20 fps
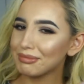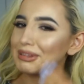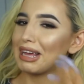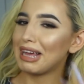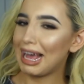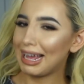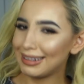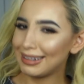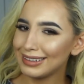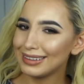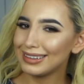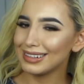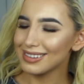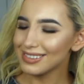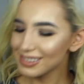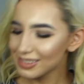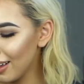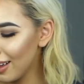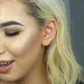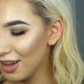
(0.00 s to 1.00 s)
I did
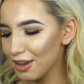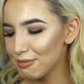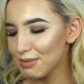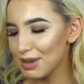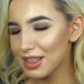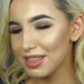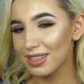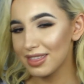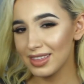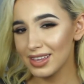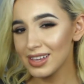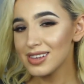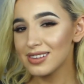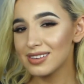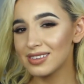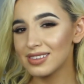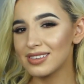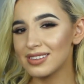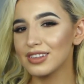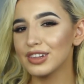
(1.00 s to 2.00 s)
this.
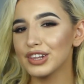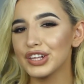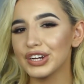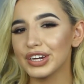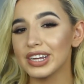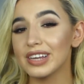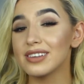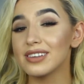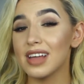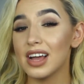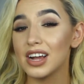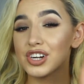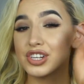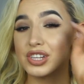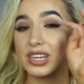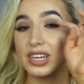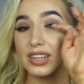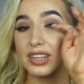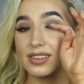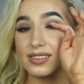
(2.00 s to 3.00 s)
This look is
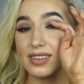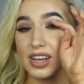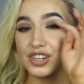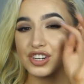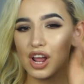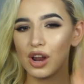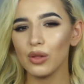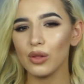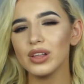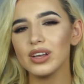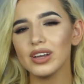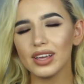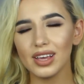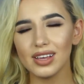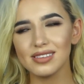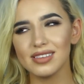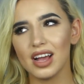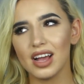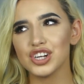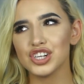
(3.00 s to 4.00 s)
actually, this eyeshadow look
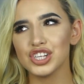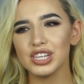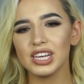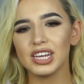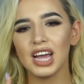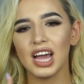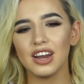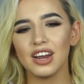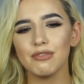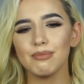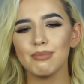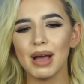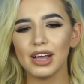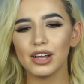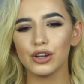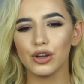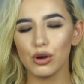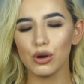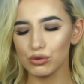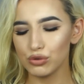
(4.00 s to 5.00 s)
is actually kind of my
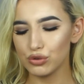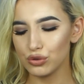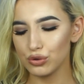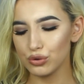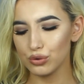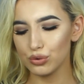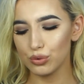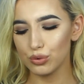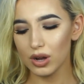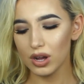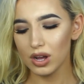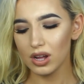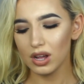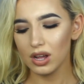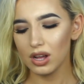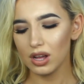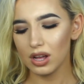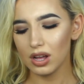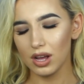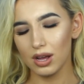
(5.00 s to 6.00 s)
go-to
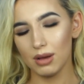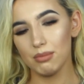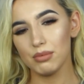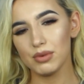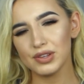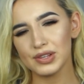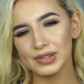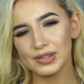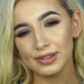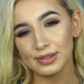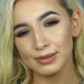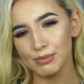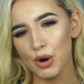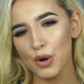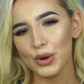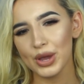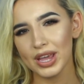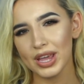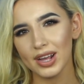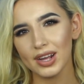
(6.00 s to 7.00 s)

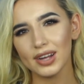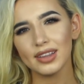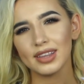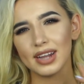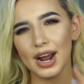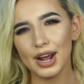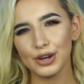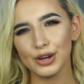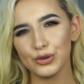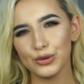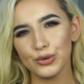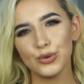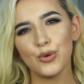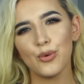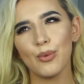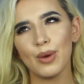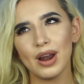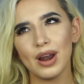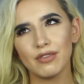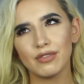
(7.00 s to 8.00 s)
smoky that I do
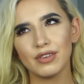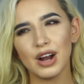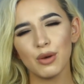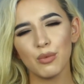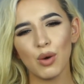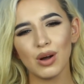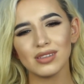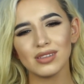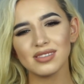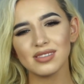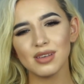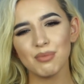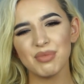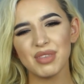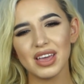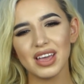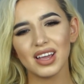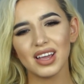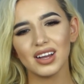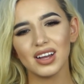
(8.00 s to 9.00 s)
whenever I want something